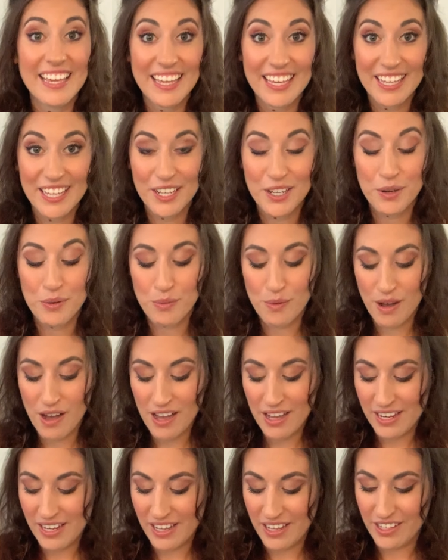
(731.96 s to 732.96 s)

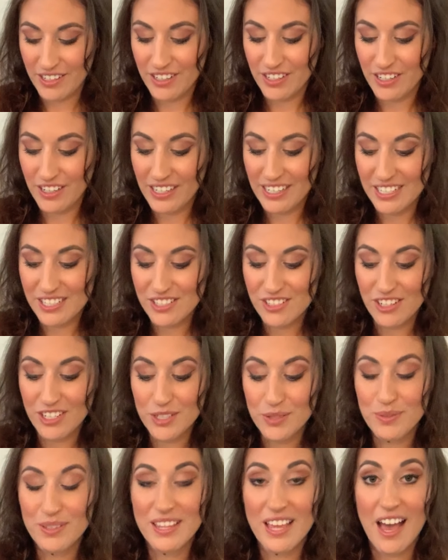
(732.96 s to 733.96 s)
Iguana, good, it
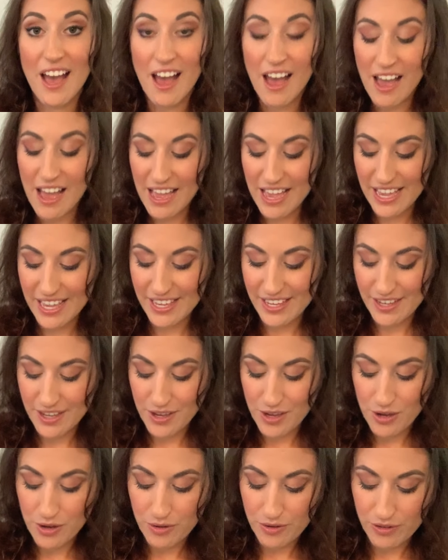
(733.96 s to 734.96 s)
starts with I.
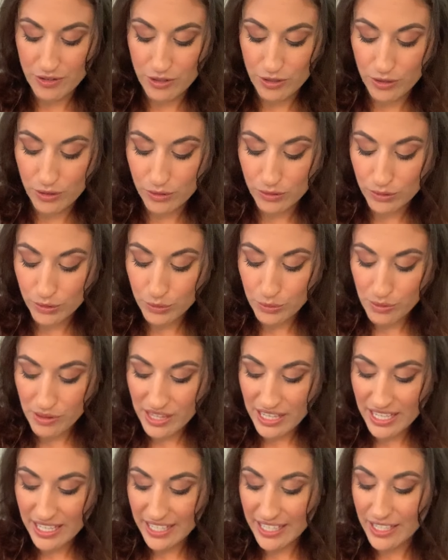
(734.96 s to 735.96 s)
Glue
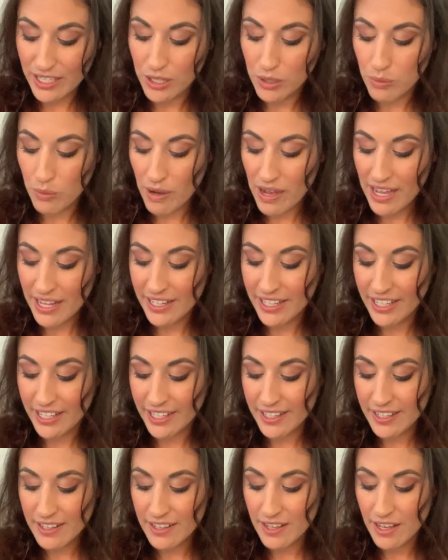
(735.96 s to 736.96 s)
the
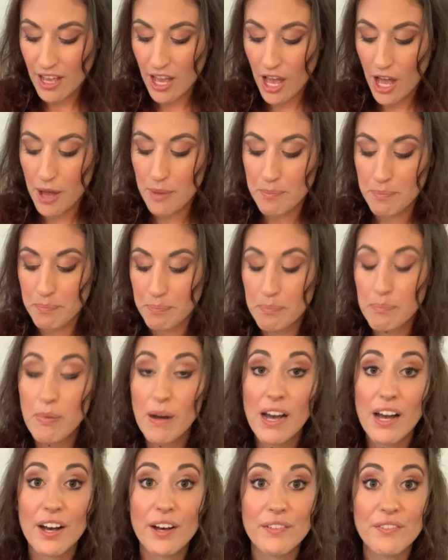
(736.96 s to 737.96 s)
iguana
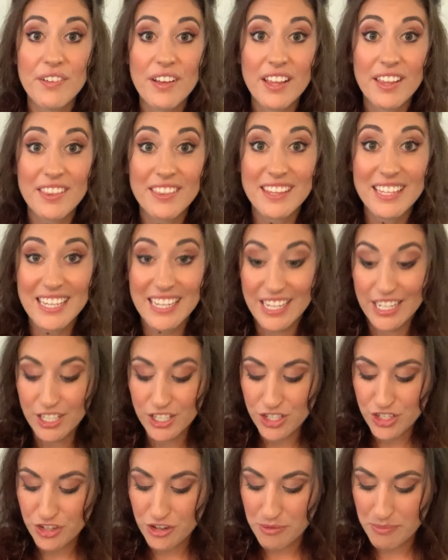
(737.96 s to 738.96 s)
above the
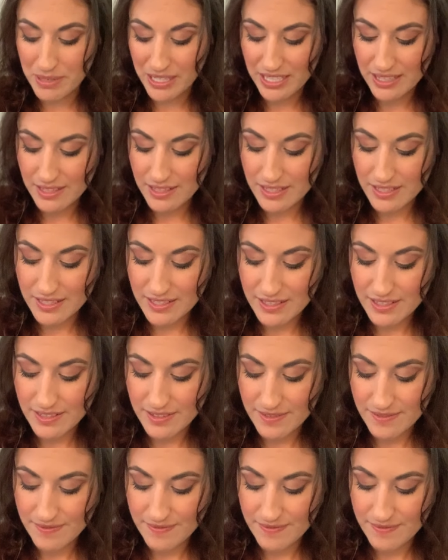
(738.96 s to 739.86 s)
instruments.